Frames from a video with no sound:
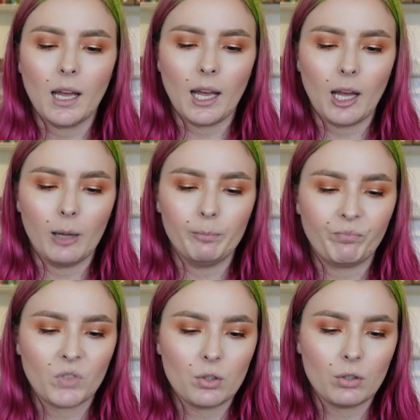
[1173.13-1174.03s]
Um,
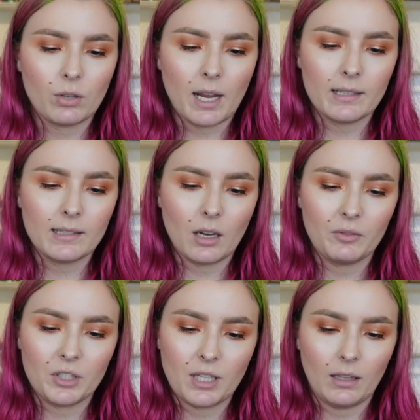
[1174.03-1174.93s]
to try to
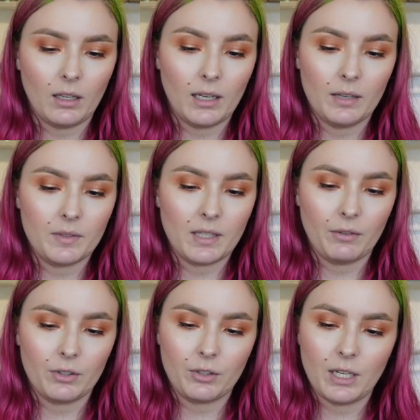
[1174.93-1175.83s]
salvage their lives, they
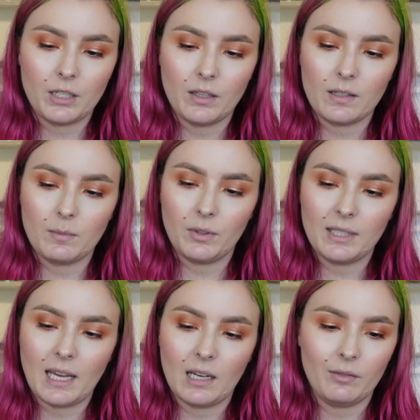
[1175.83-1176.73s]
retreat to the small
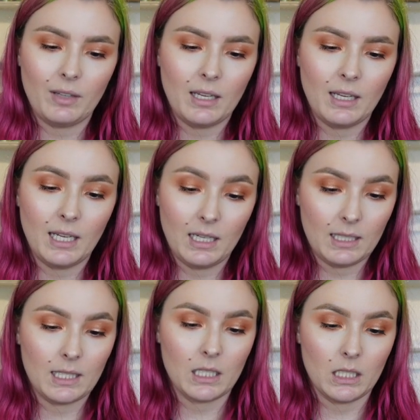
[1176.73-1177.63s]
town of
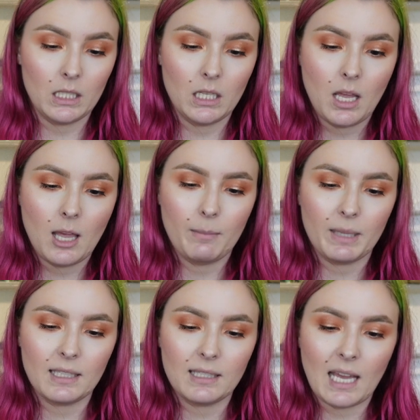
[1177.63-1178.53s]
Hinkston,
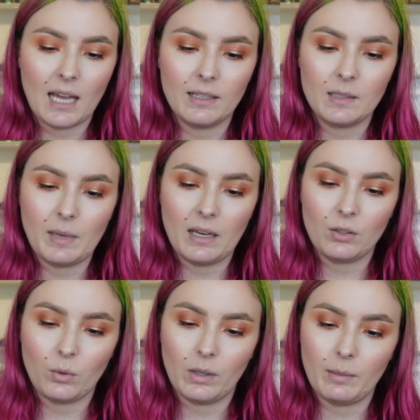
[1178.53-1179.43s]
but the town is being
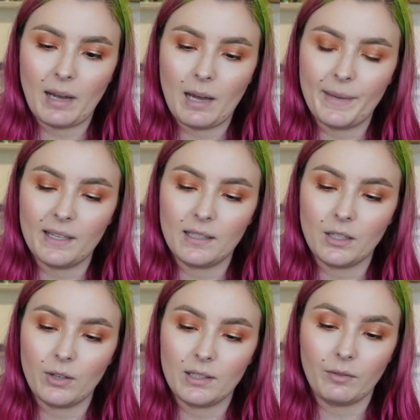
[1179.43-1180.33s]
torn apart by a
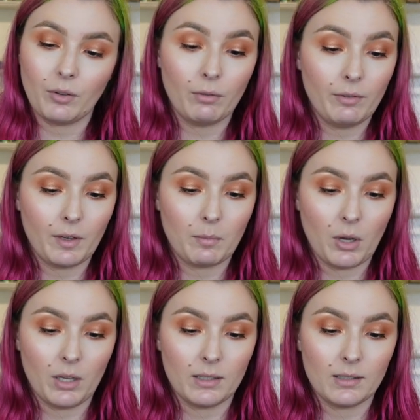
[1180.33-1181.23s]
series of horrific
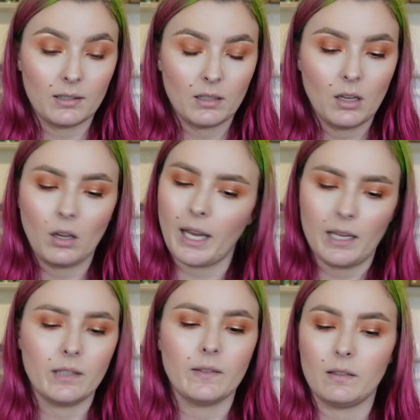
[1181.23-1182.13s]
murders. Okay,
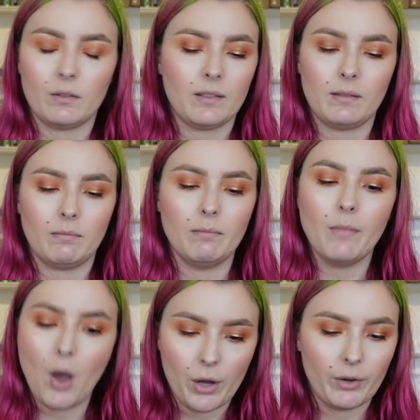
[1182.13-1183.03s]
so there's just
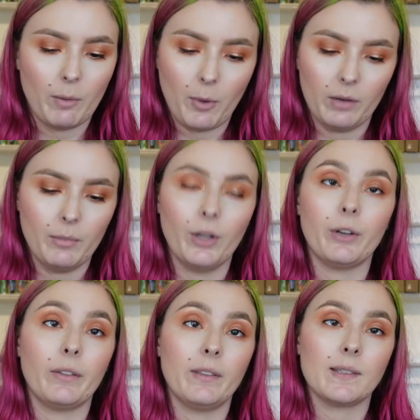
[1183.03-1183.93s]
murder upon murder
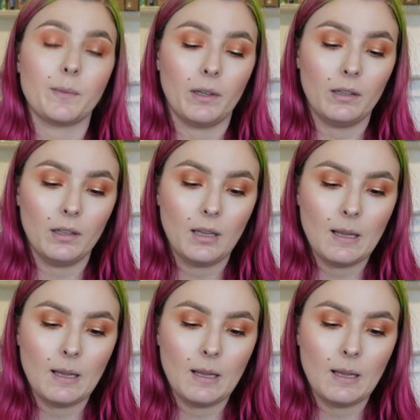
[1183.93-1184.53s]
in this one.